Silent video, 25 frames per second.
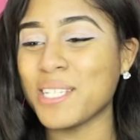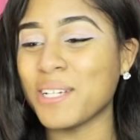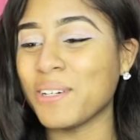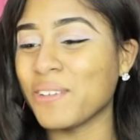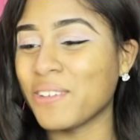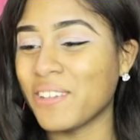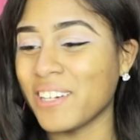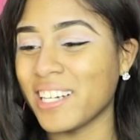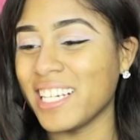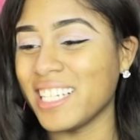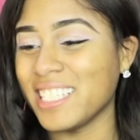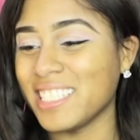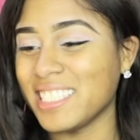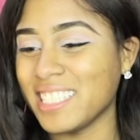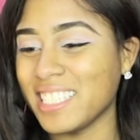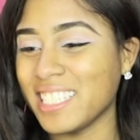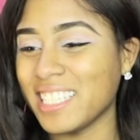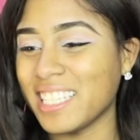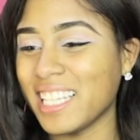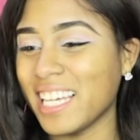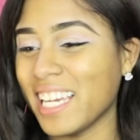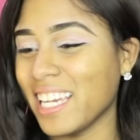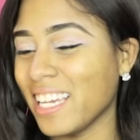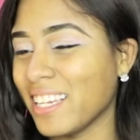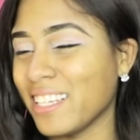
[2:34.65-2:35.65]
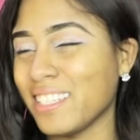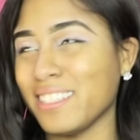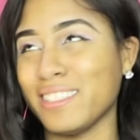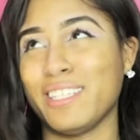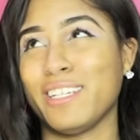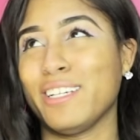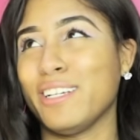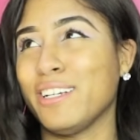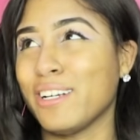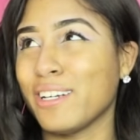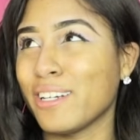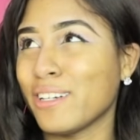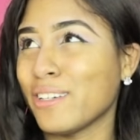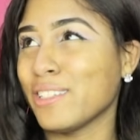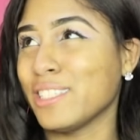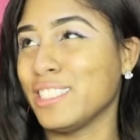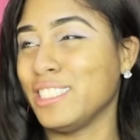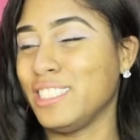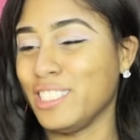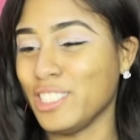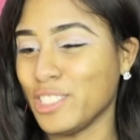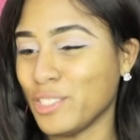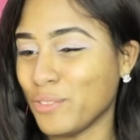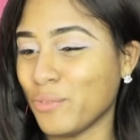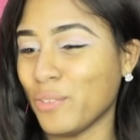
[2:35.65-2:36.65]
so crazy, like the girl
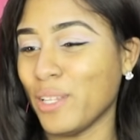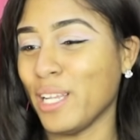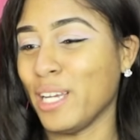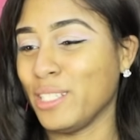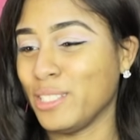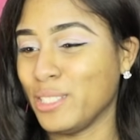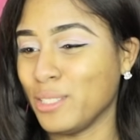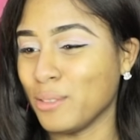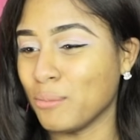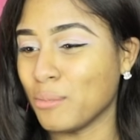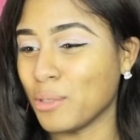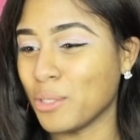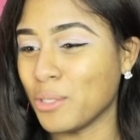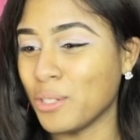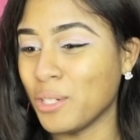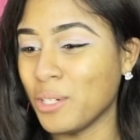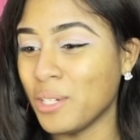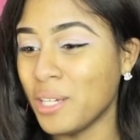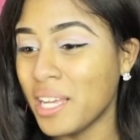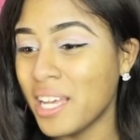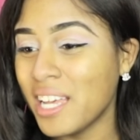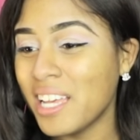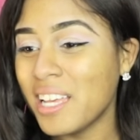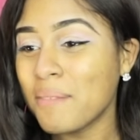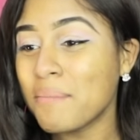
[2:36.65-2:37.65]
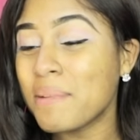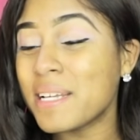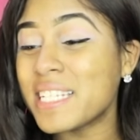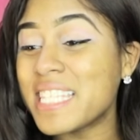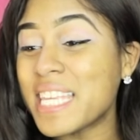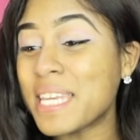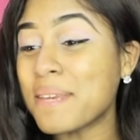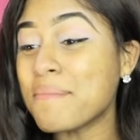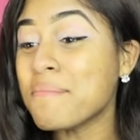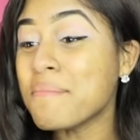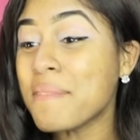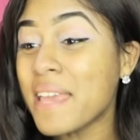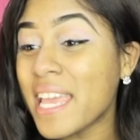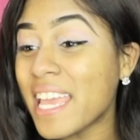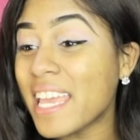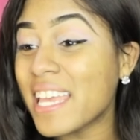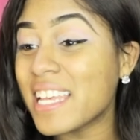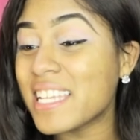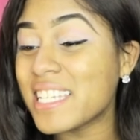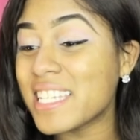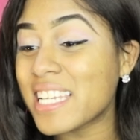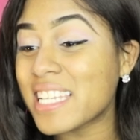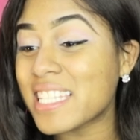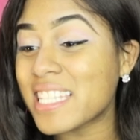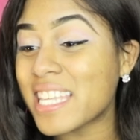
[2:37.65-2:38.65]
is just flexible, but to
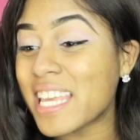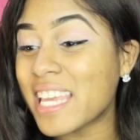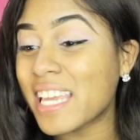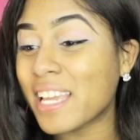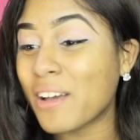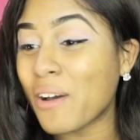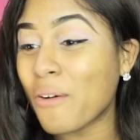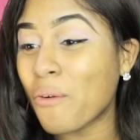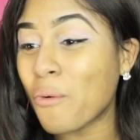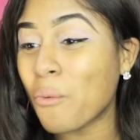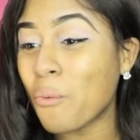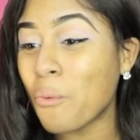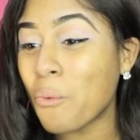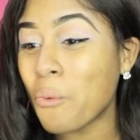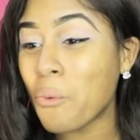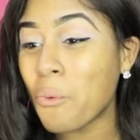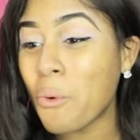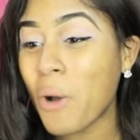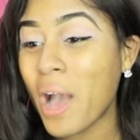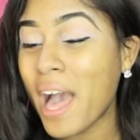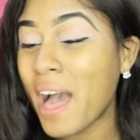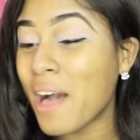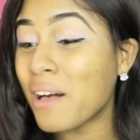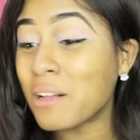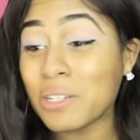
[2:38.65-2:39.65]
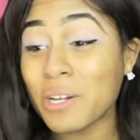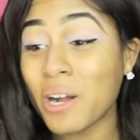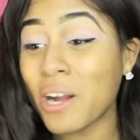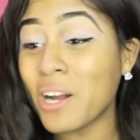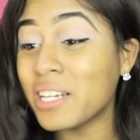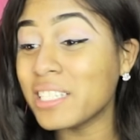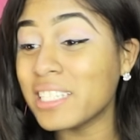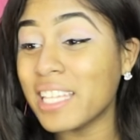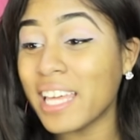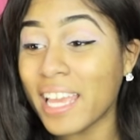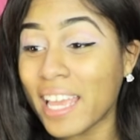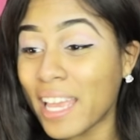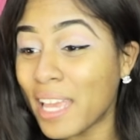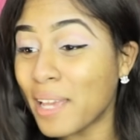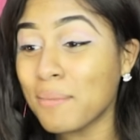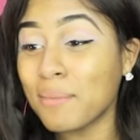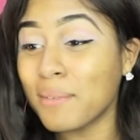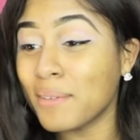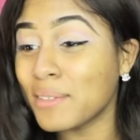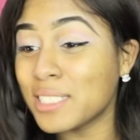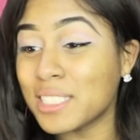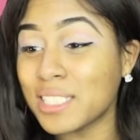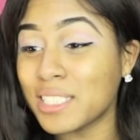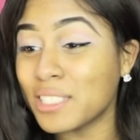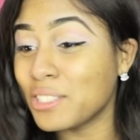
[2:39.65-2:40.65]
me it's just like, how are they
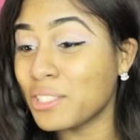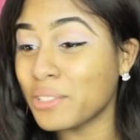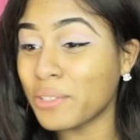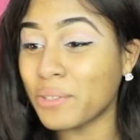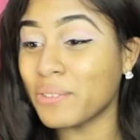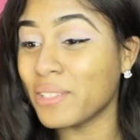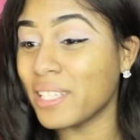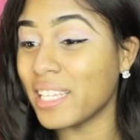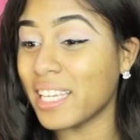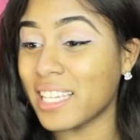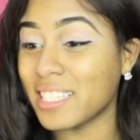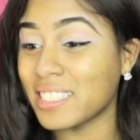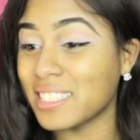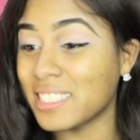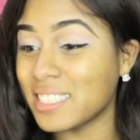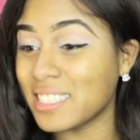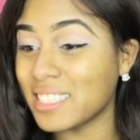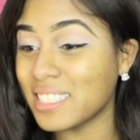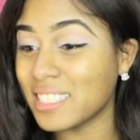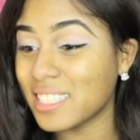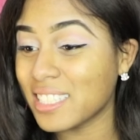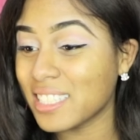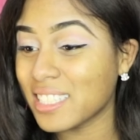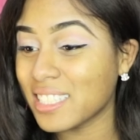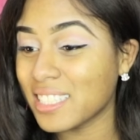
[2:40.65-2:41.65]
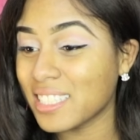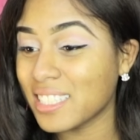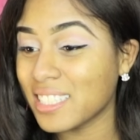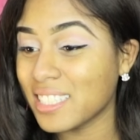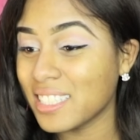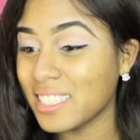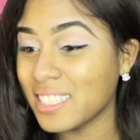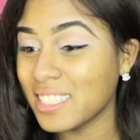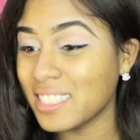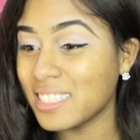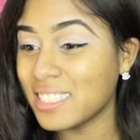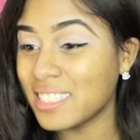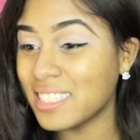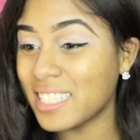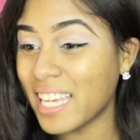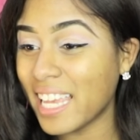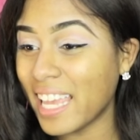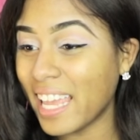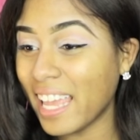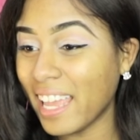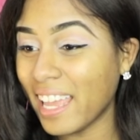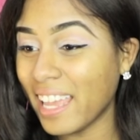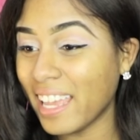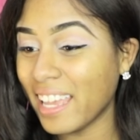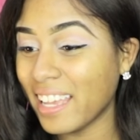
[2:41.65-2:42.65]
able to do this?
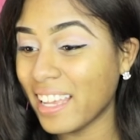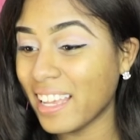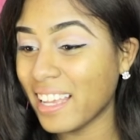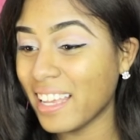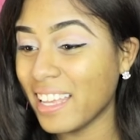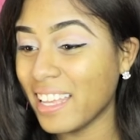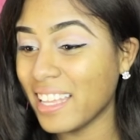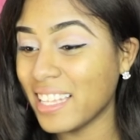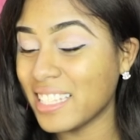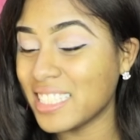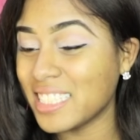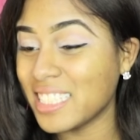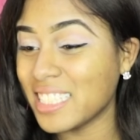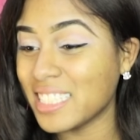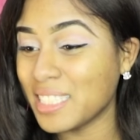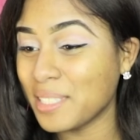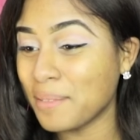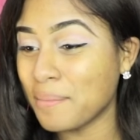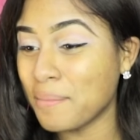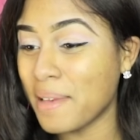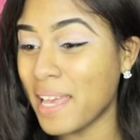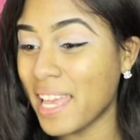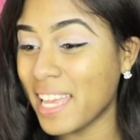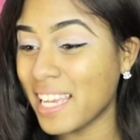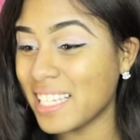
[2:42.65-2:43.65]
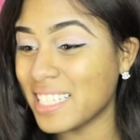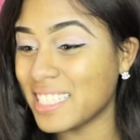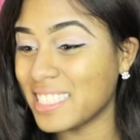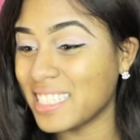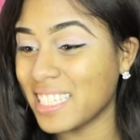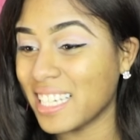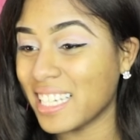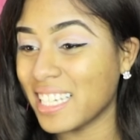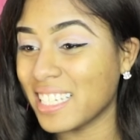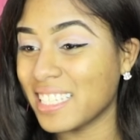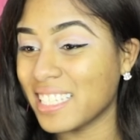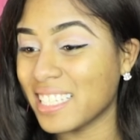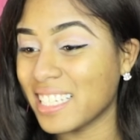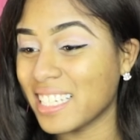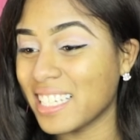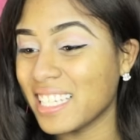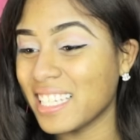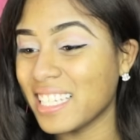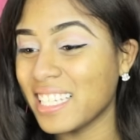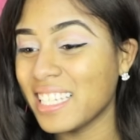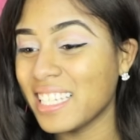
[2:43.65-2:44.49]
Dang, she's amazing.